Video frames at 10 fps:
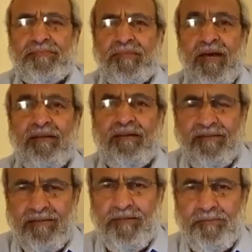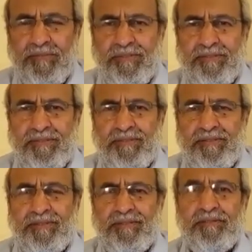Al-Kitab,
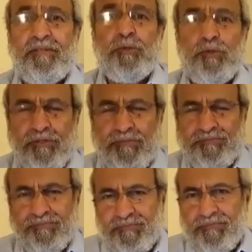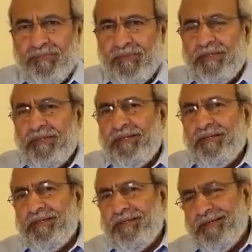the book.
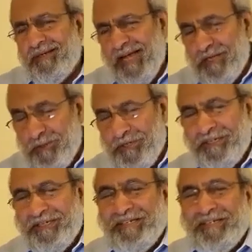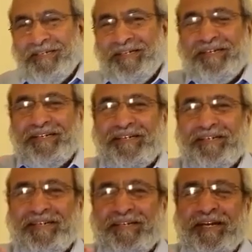Actually,
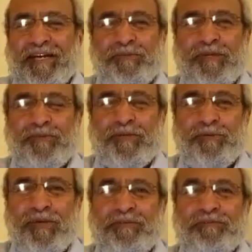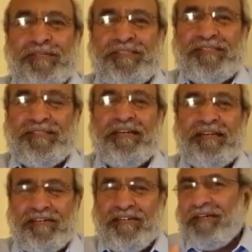in Arabic, when you have
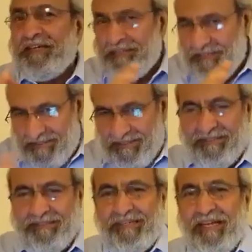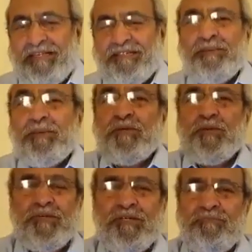zalika and some other
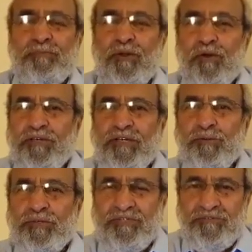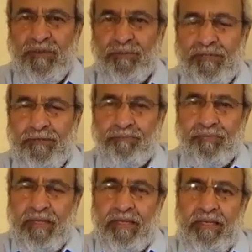word belonging to its family,
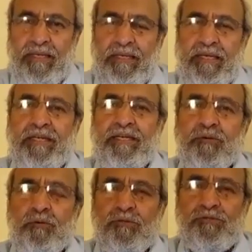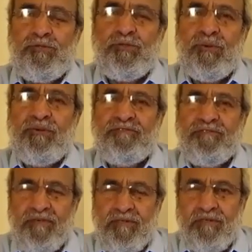it can also
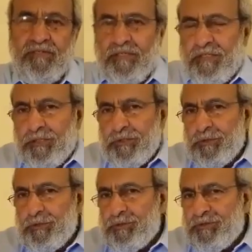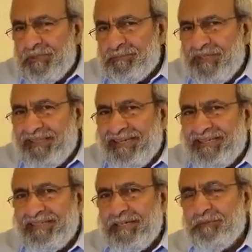refer to something that
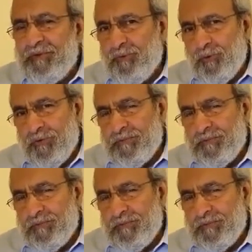has come before.